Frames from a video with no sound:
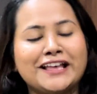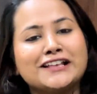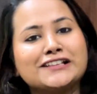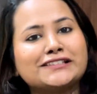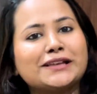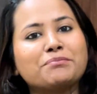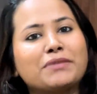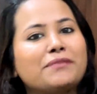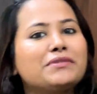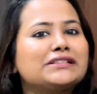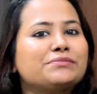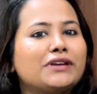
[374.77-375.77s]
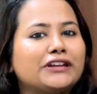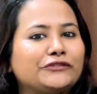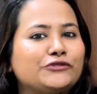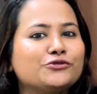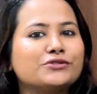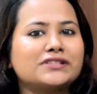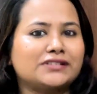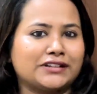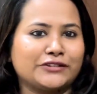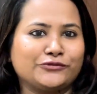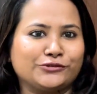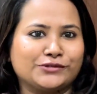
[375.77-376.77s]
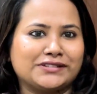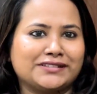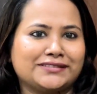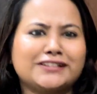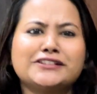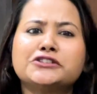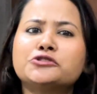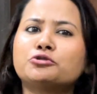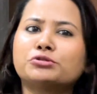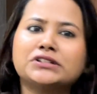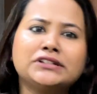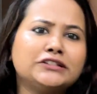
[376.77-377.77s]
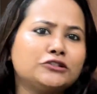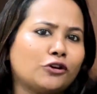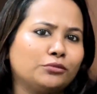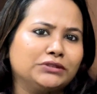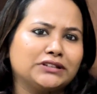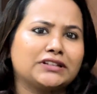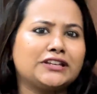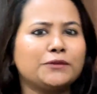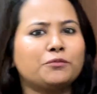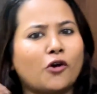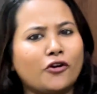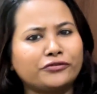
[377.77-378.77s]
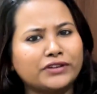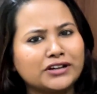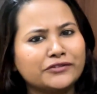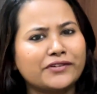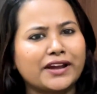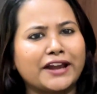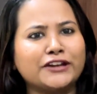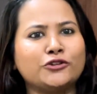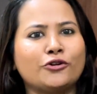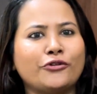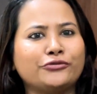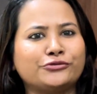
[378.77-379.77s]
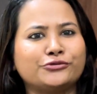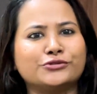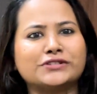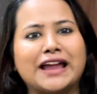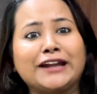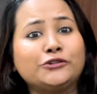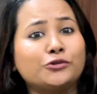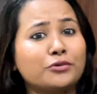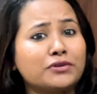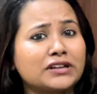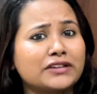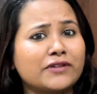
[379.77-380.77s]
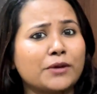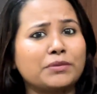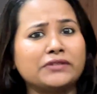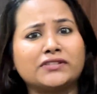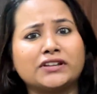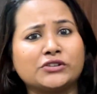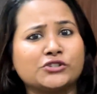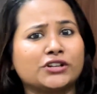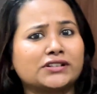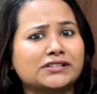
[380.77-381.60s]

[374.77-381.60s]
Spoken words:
Some babies may refuse certain foods. This is totally normal. Keep offering a variety of foods and don't give up if they reject